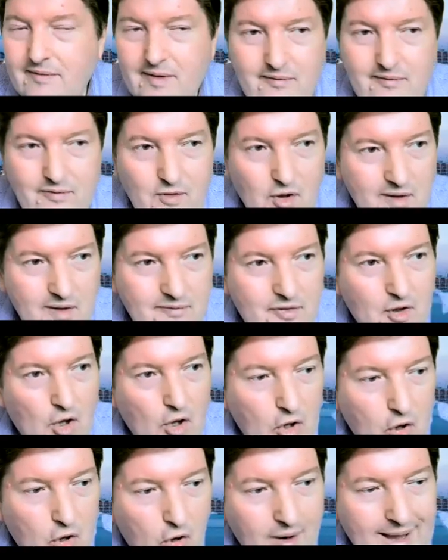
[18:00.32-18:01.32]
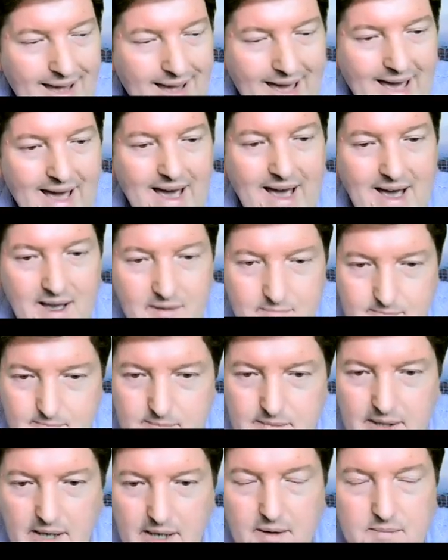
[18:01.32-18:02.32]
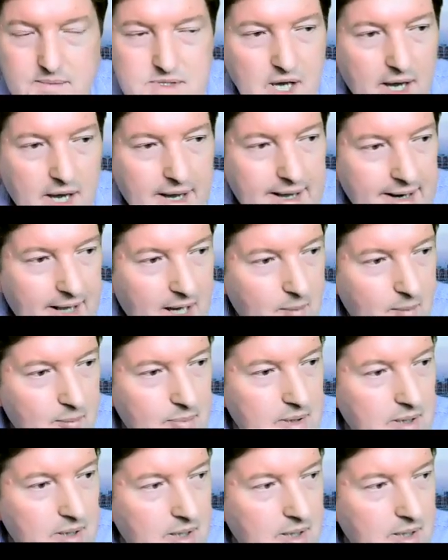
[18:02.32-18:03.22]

you've got long hair, you know, tied up.